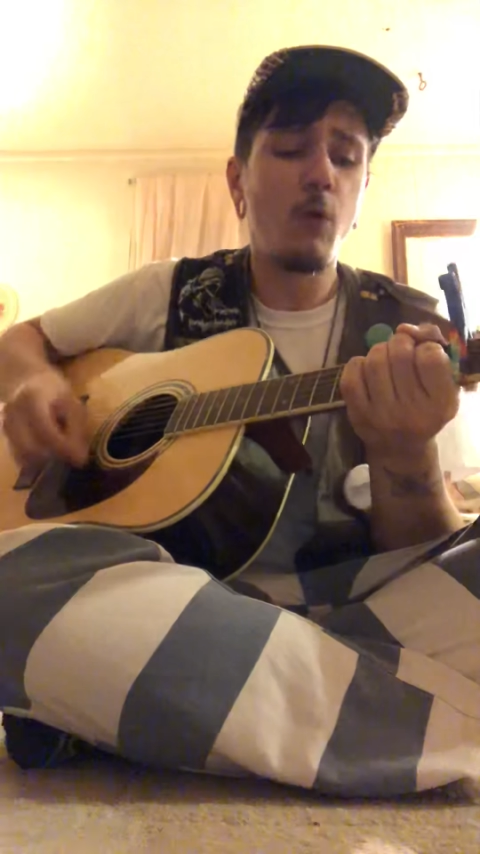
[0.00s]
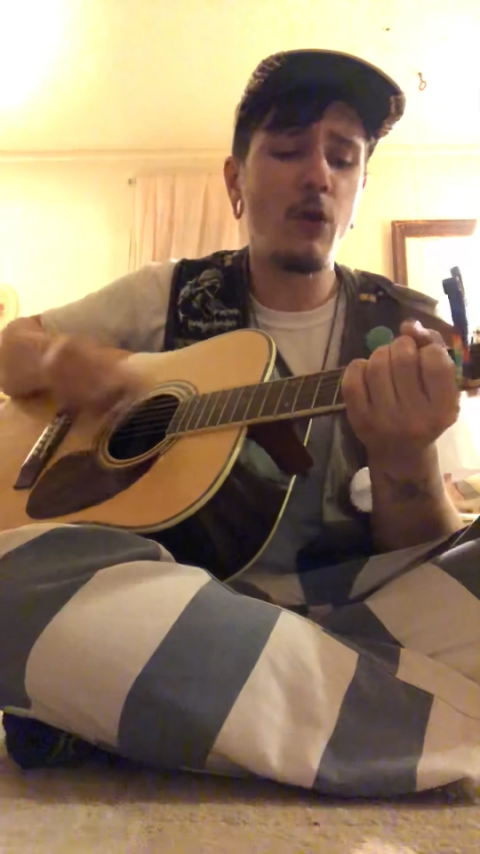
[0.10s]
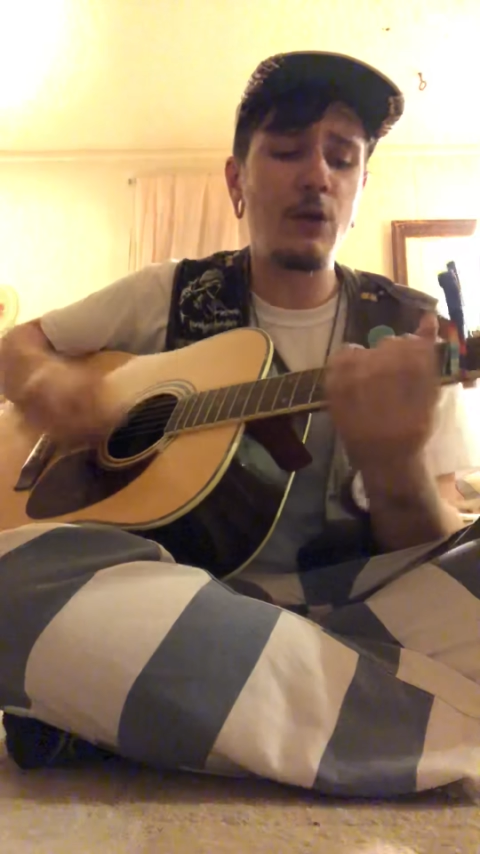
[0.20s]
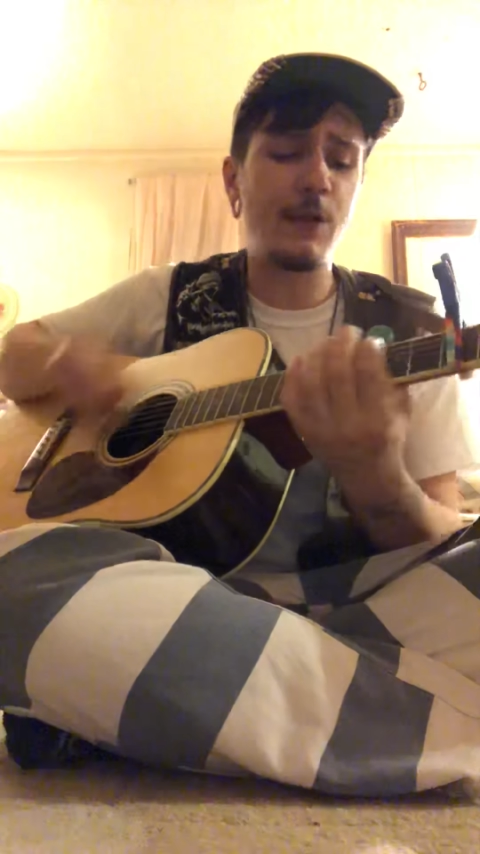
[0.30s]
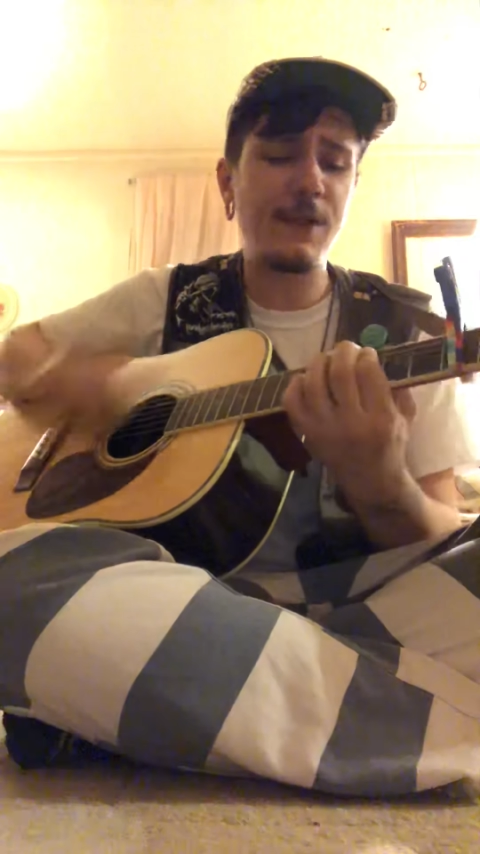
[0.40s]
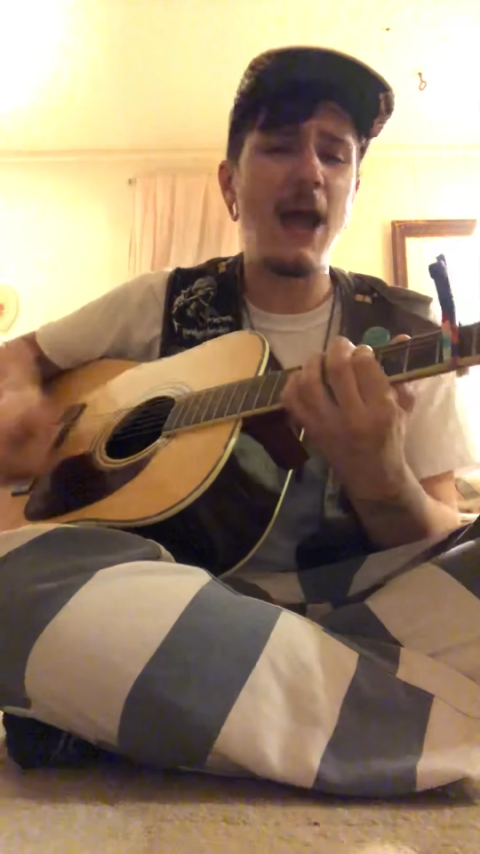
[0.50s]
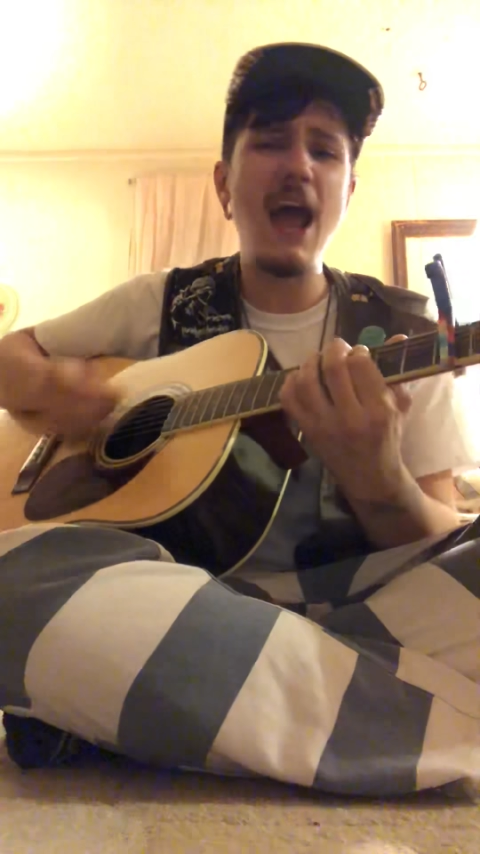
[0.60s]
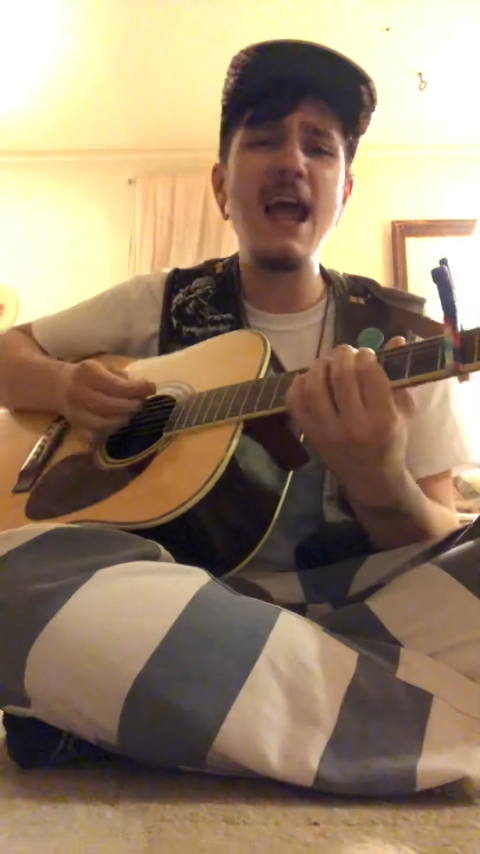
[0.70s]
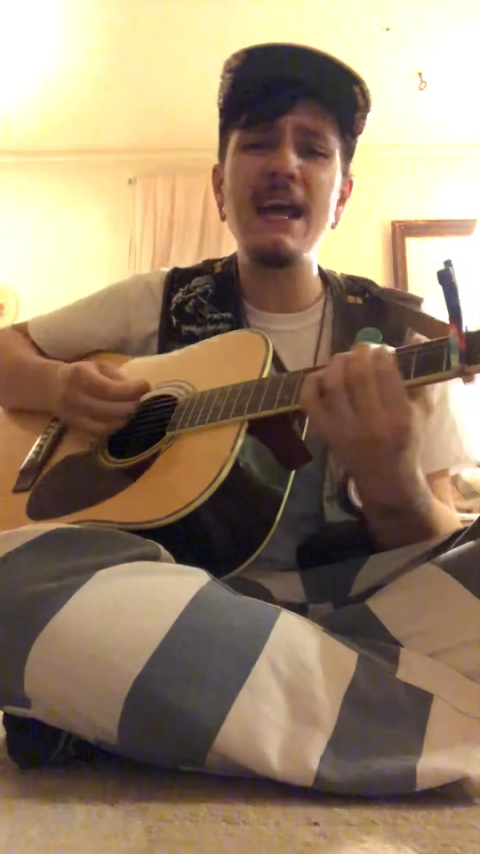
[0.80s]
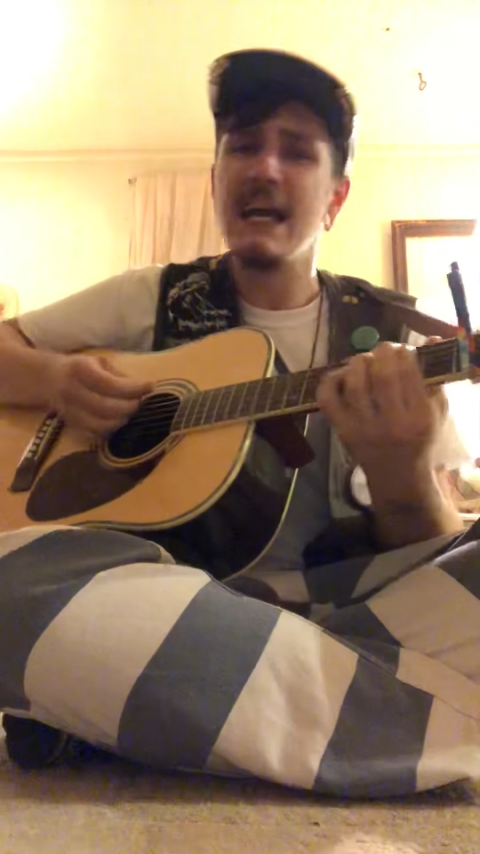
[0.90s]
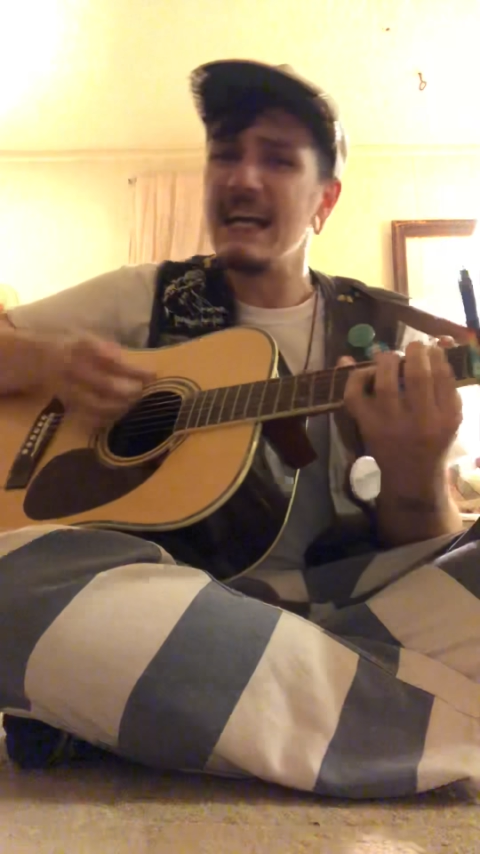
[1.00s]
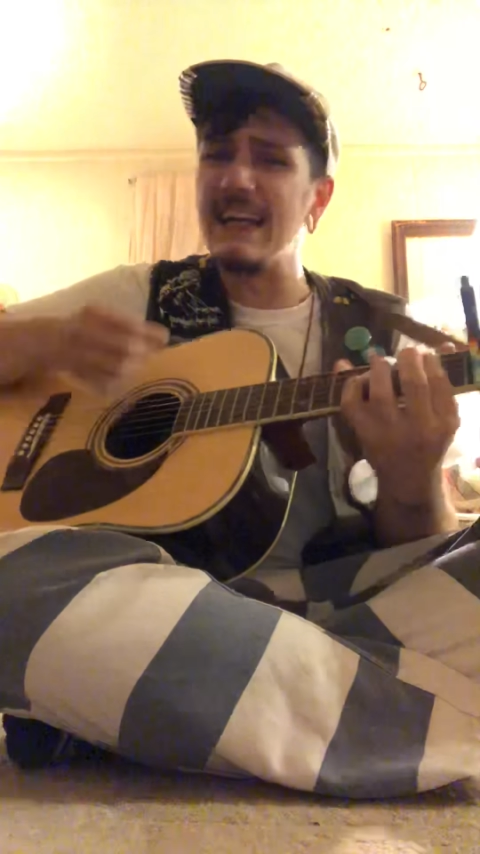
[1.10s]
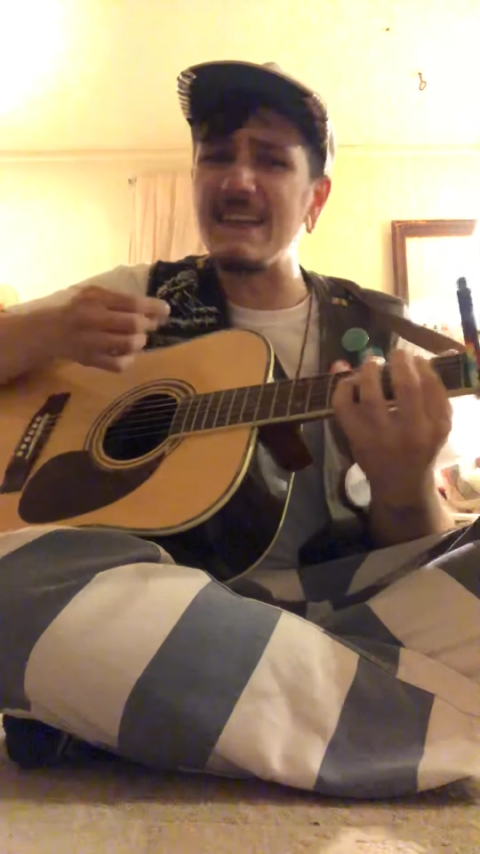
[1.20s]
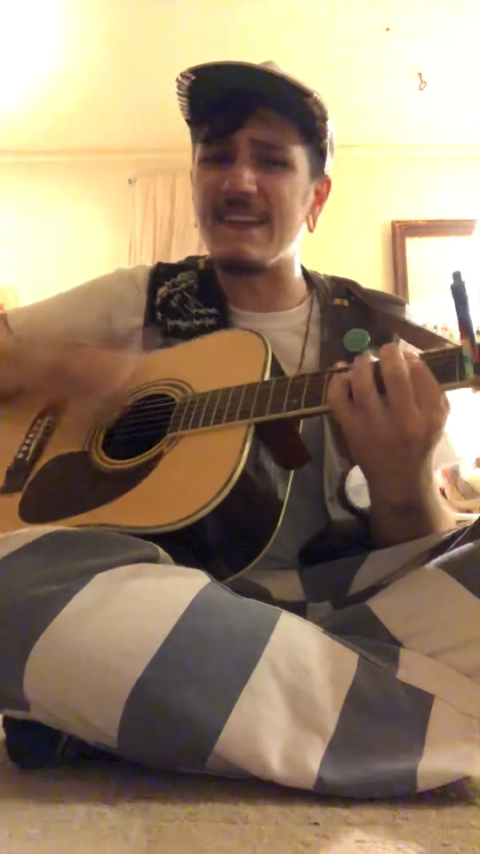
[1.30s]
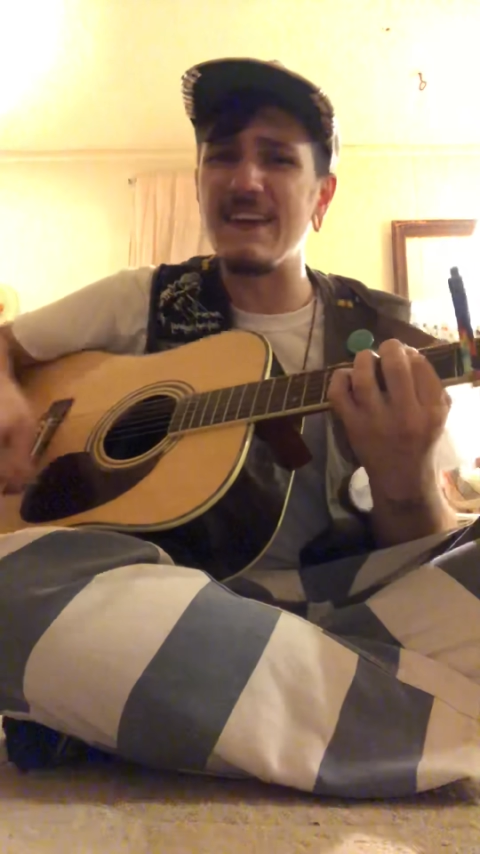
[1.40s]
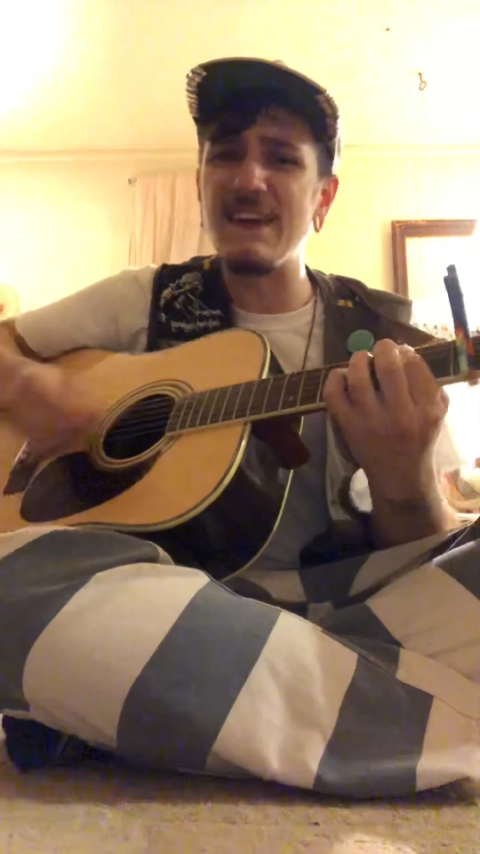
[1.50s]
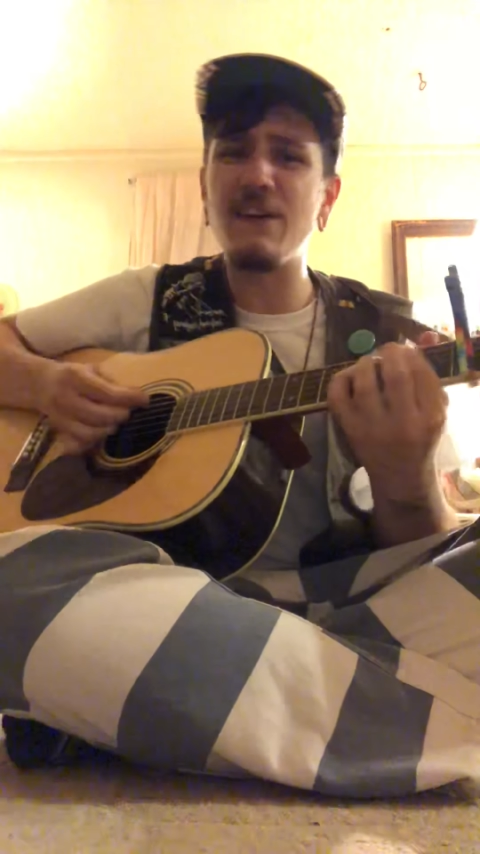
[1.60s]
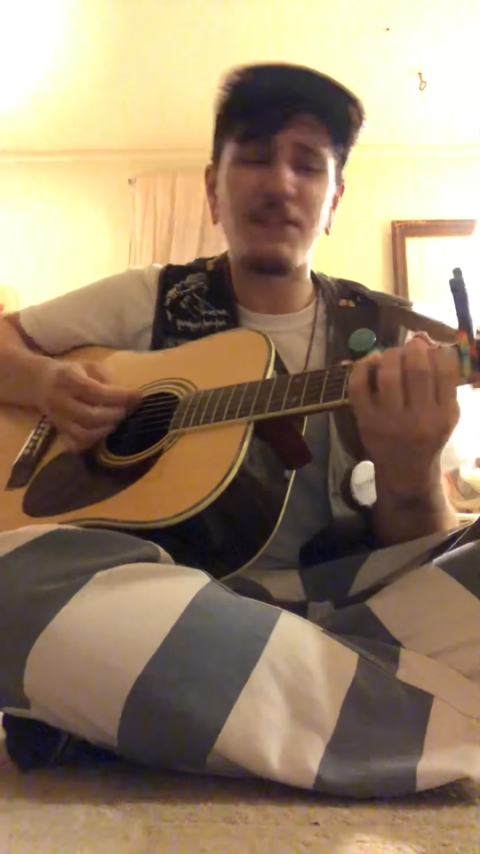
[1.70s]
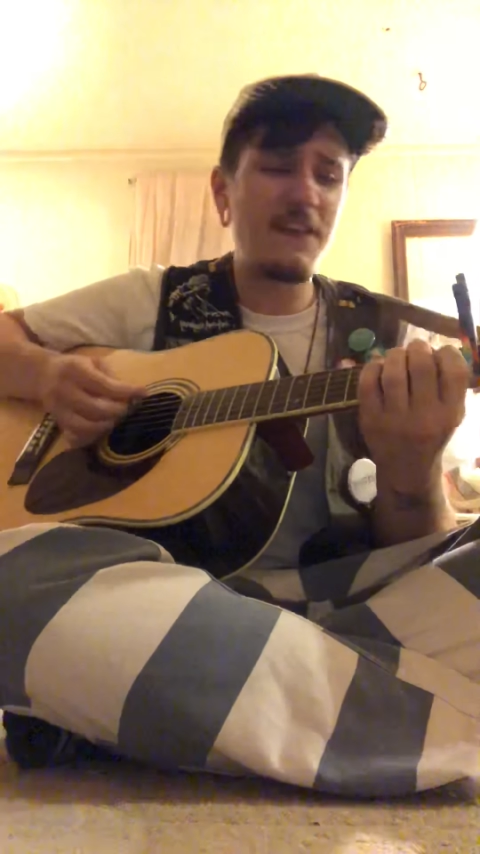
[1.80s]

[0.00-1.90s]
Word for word: will you stay until